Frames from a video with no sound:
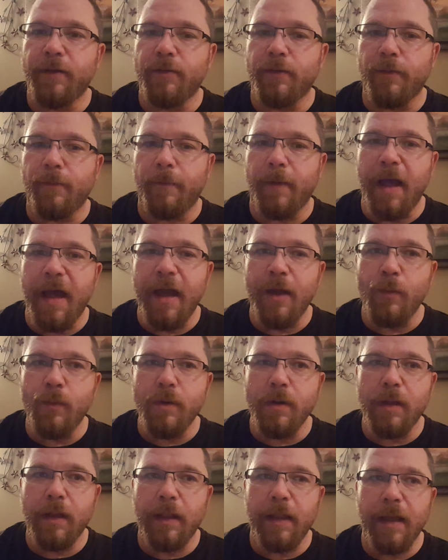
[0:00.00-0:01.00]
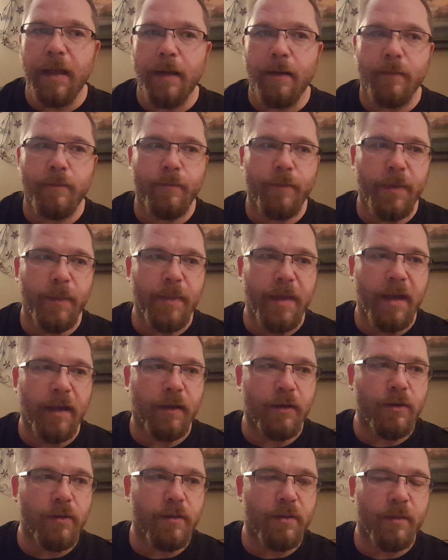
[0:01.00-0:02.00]
so I will be
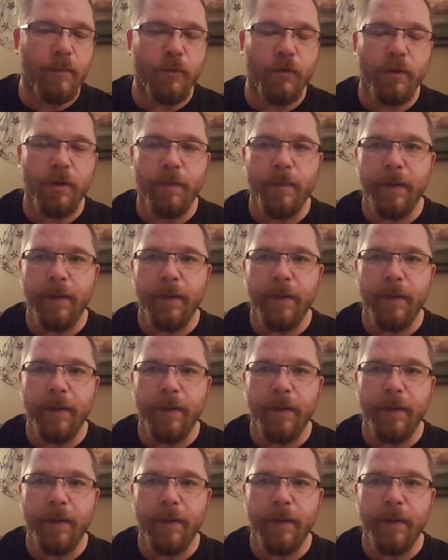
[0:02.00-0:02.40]
back and do some more in a